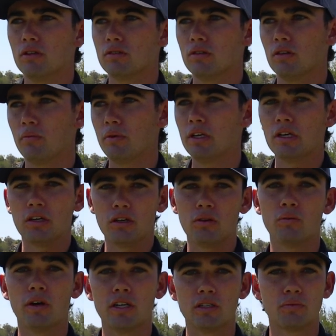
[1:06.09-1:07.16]
So to be a
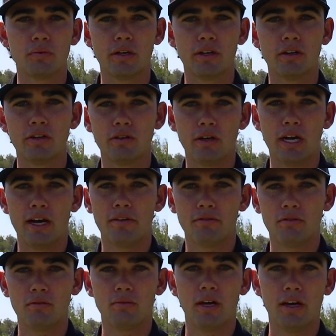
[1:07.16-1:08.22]
good wedge player, you have
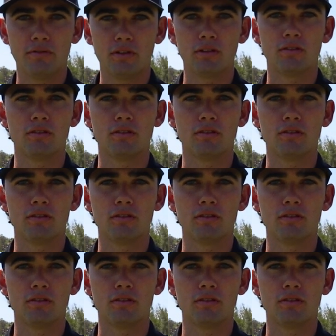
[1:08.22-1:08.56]
to have